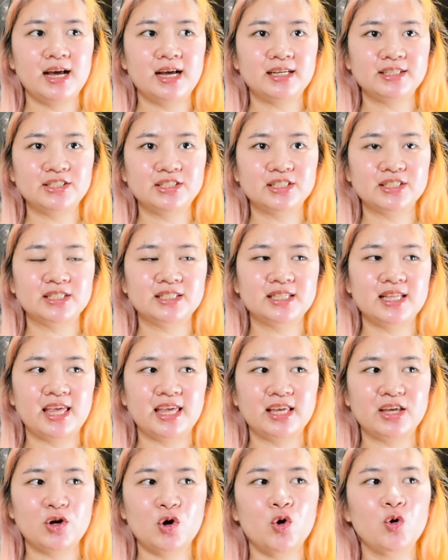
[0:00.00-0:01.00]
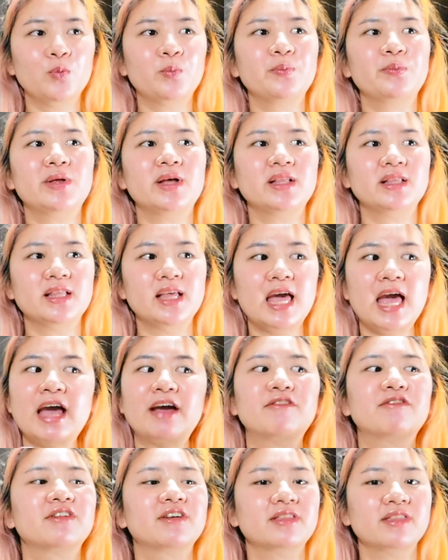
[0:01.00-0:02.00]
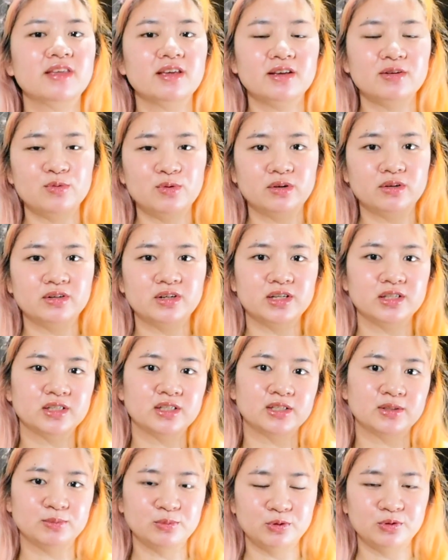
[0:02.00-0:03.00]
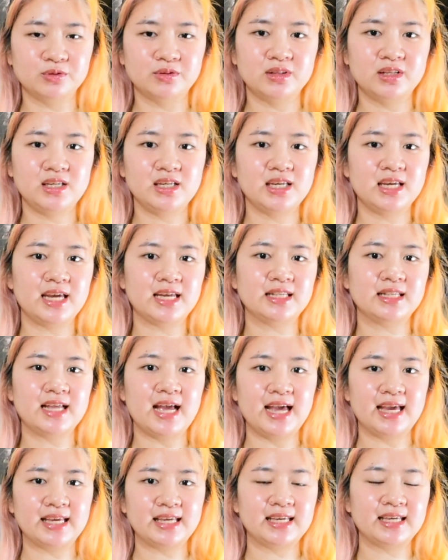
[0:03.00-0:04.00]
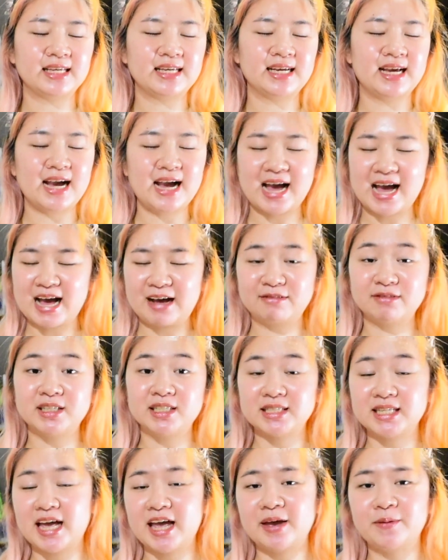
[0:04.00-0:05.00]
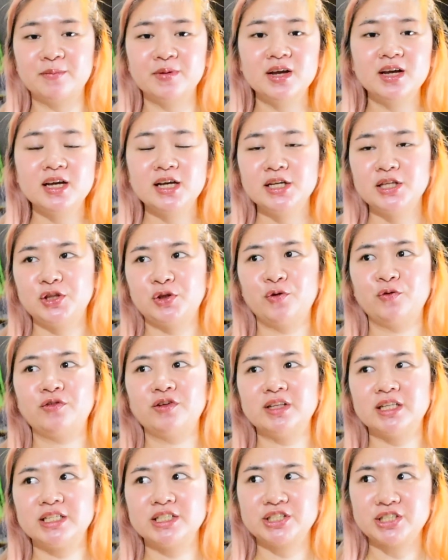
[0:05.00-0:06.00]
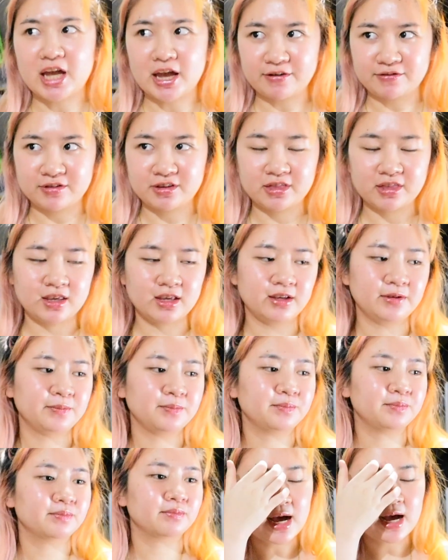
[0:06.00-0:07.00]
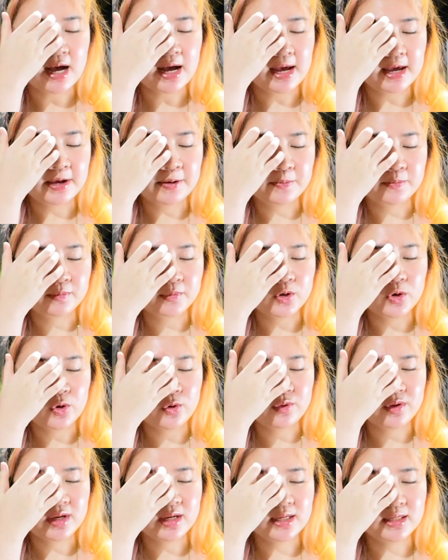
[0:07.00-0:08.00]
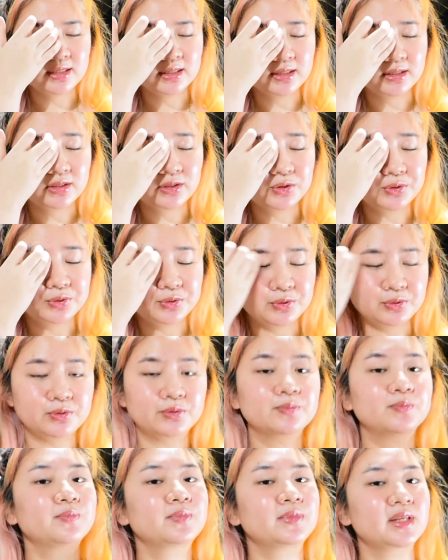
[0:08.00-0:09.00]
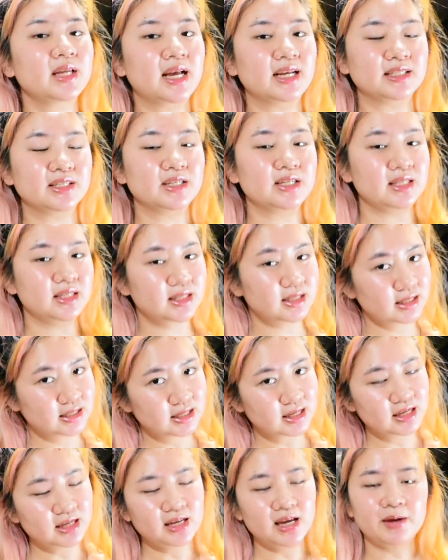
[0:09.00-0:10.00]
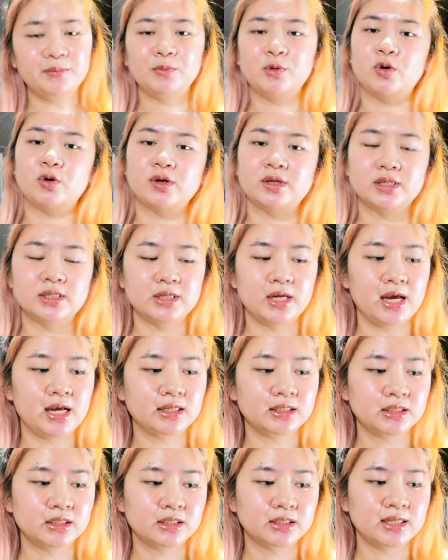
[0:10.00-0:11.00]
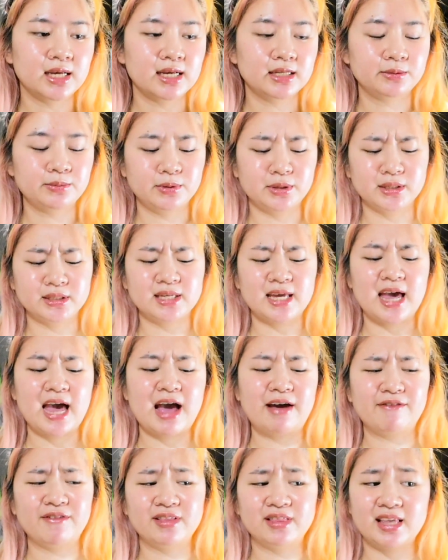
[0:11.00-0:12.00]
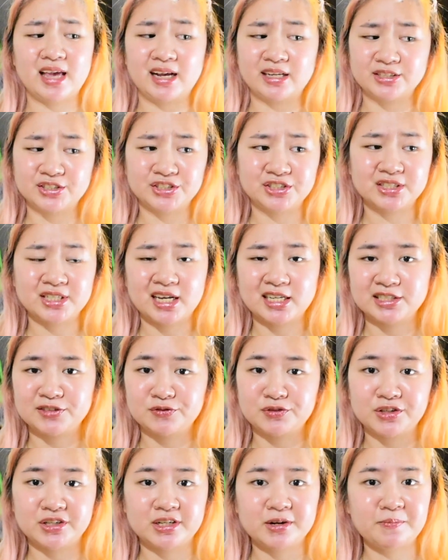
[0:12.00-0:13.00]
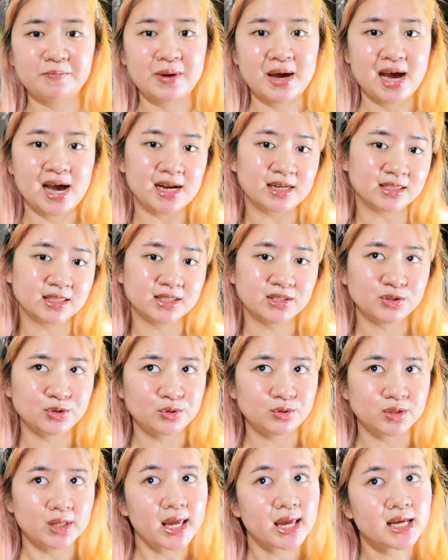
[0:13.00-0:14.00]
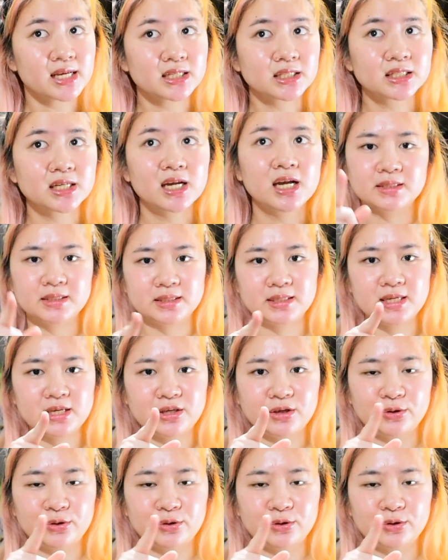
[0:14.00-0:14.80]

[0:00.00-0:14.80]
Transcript: I just like hope that everything will run smoothly and I have the time to finish everything. I'm going to, as you can see, I'm going to exercise because I haven't exercised for the past 2 days. See